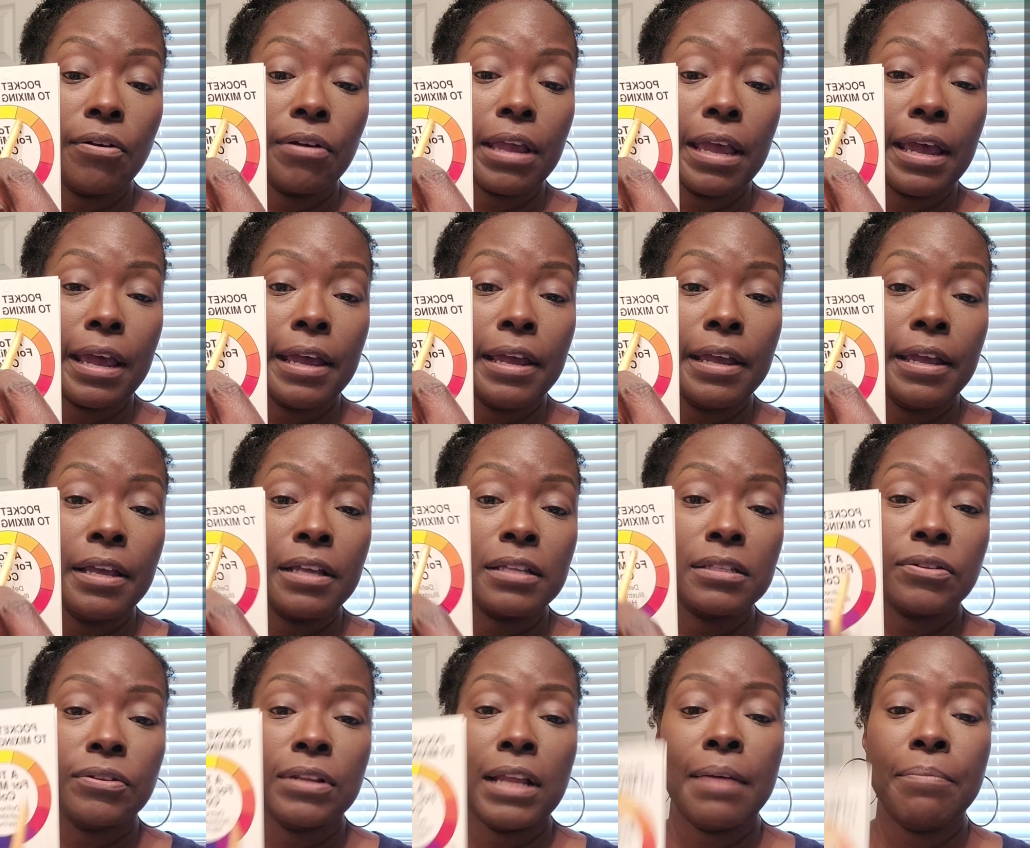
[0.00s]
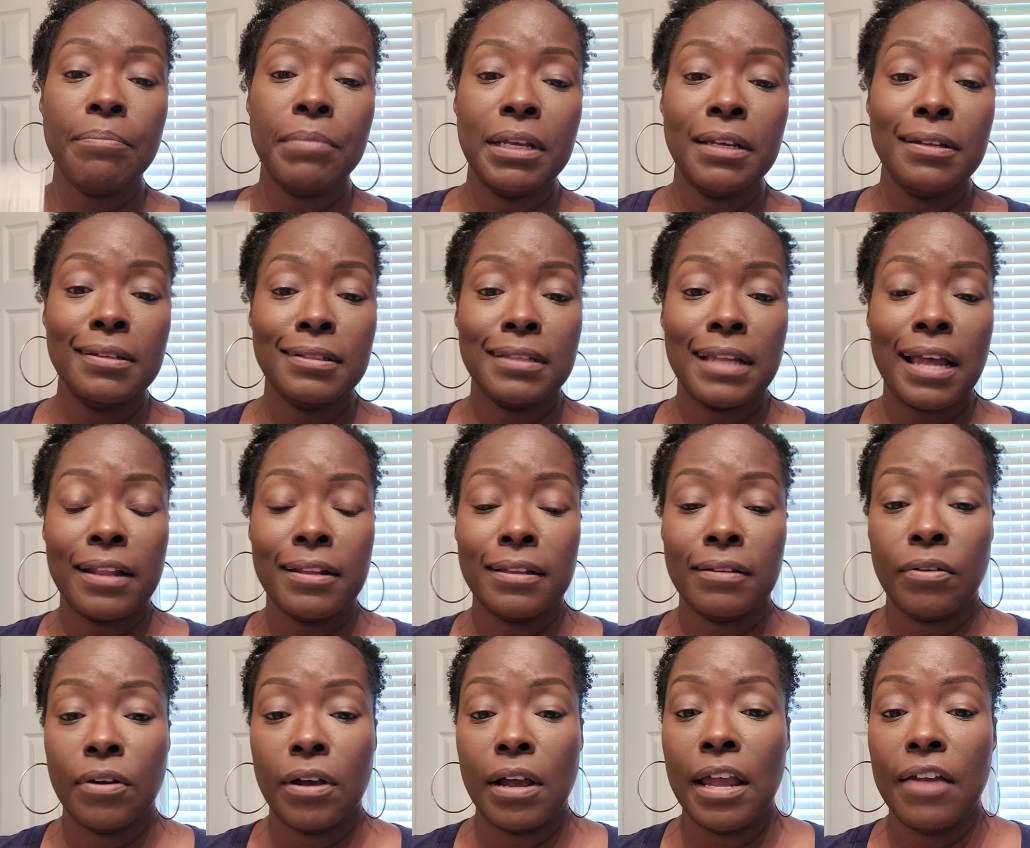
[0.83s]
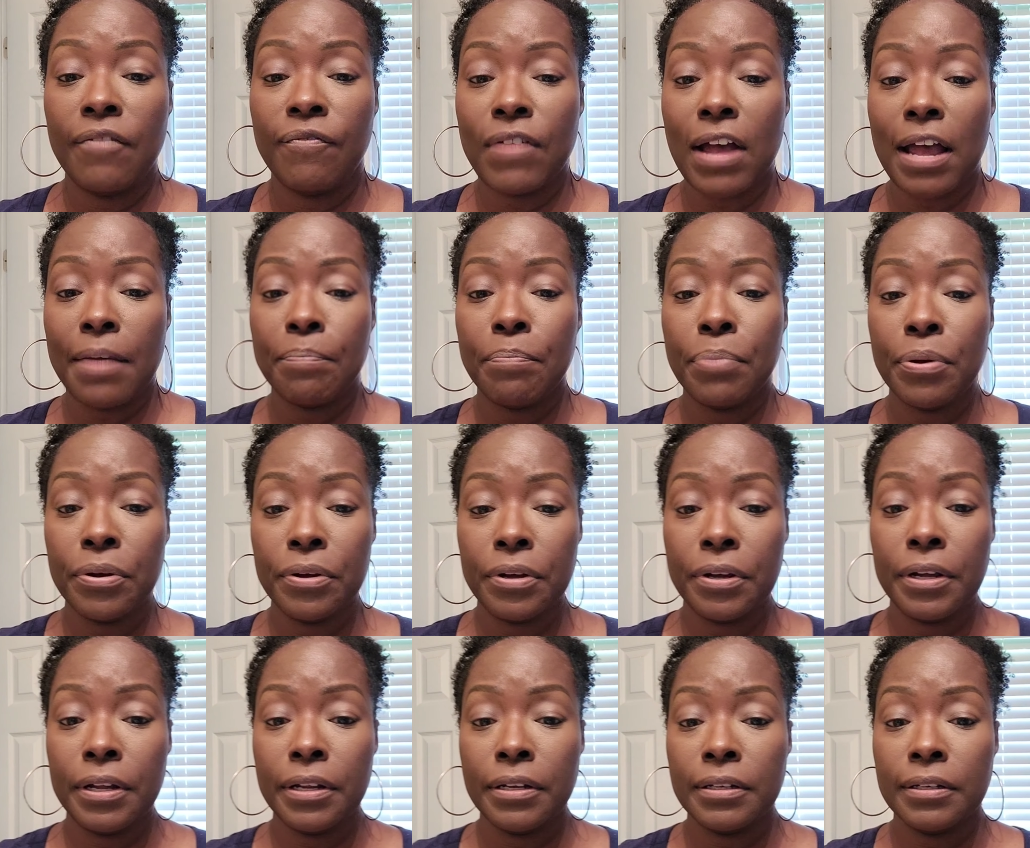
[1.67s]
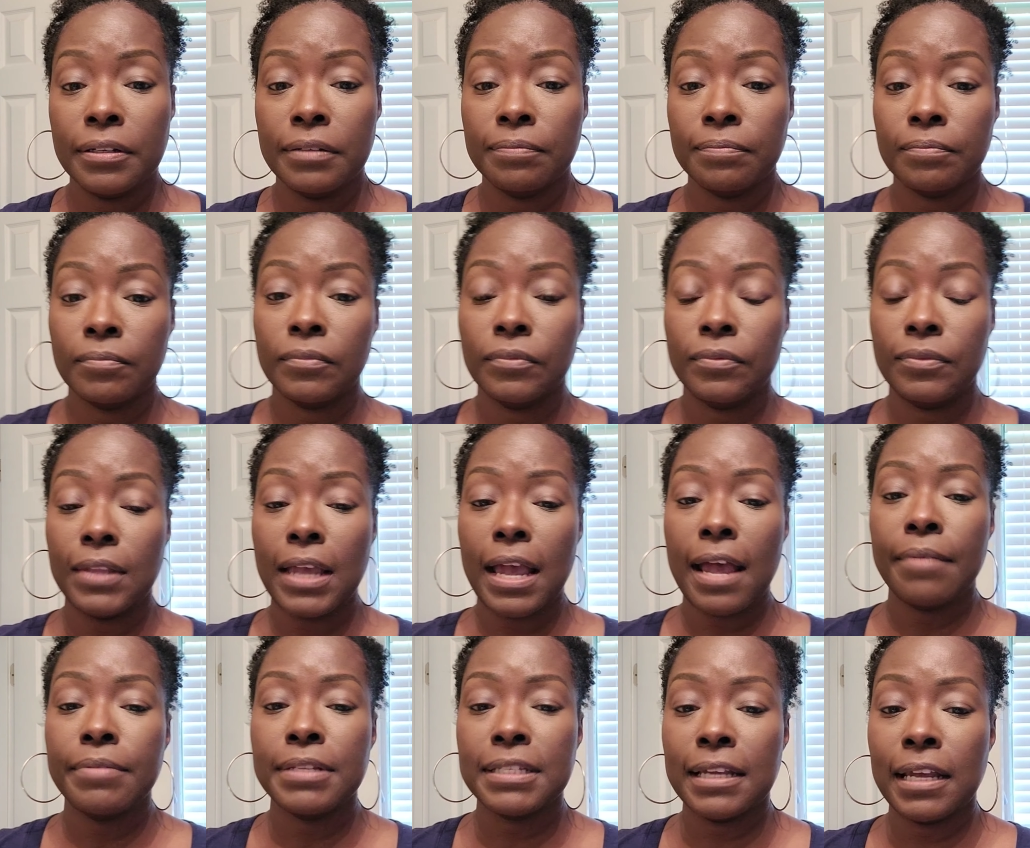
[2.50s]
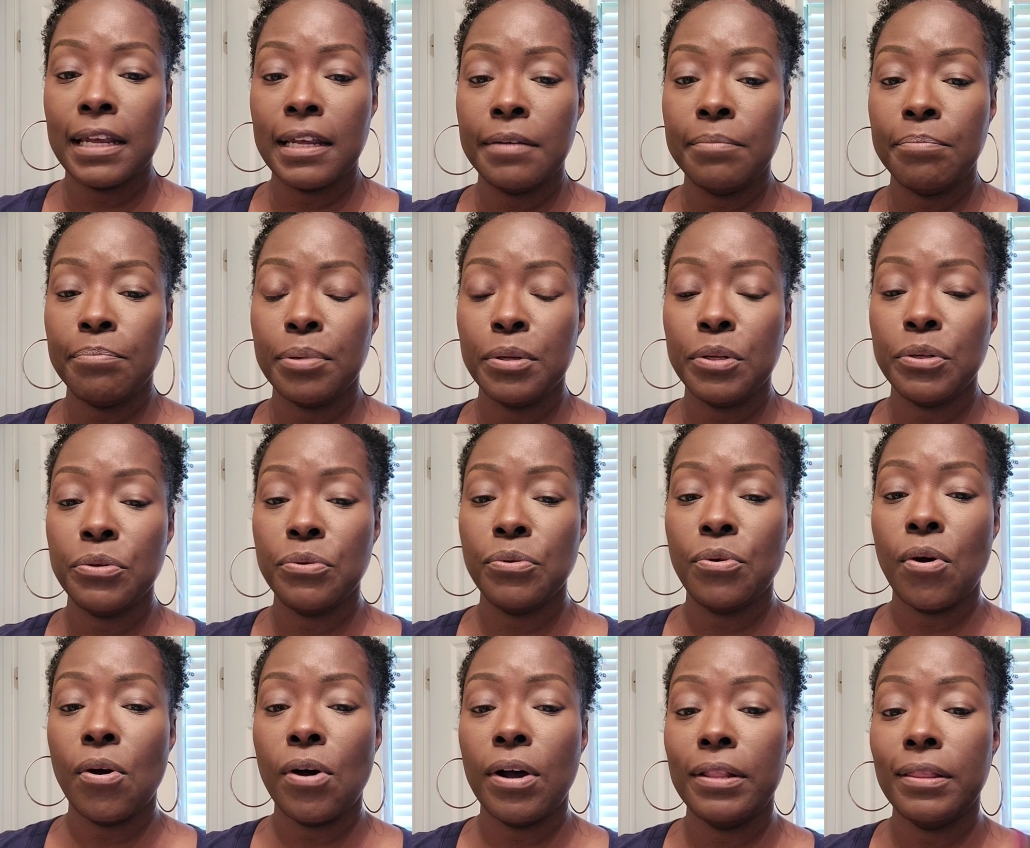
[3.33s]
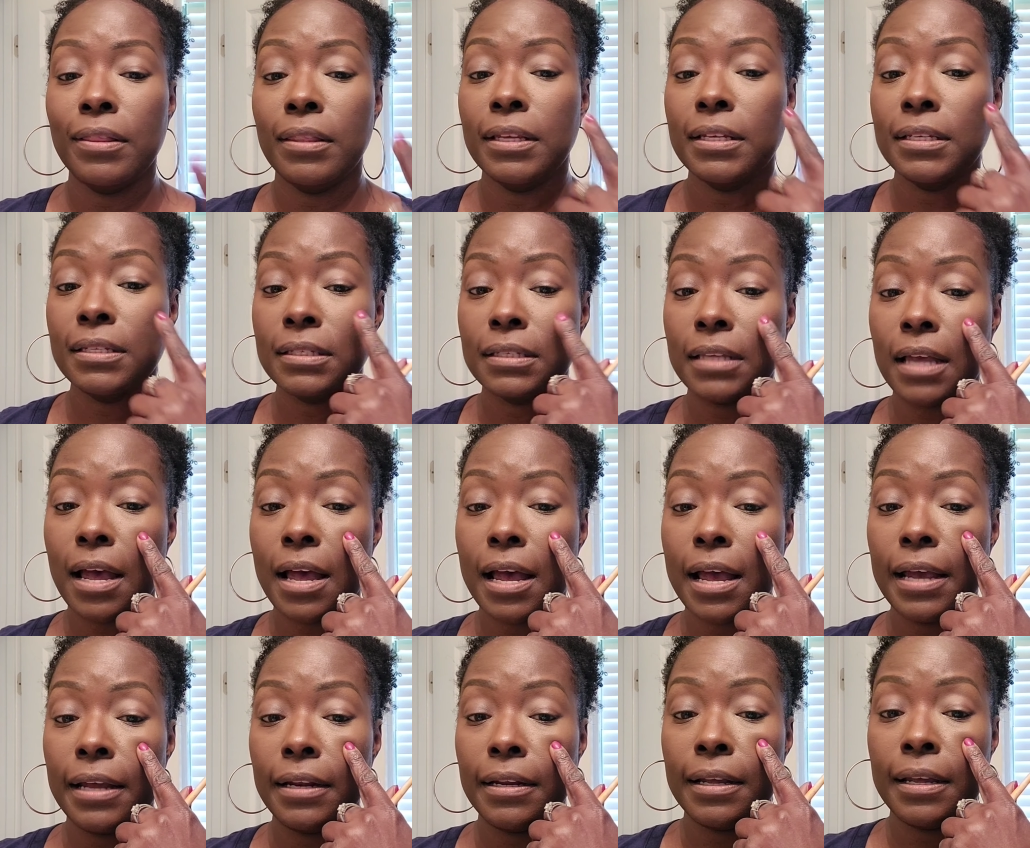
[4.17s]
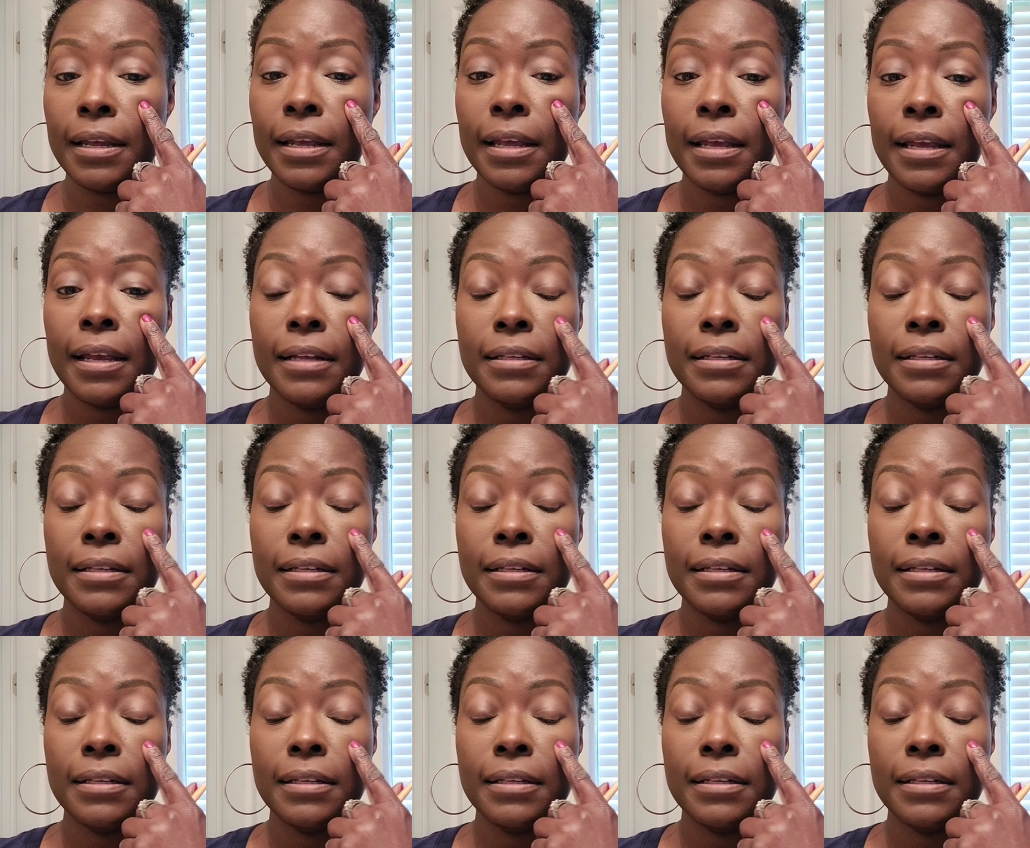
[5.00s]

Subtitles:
Okay, so that means that if I put that same blue on this side,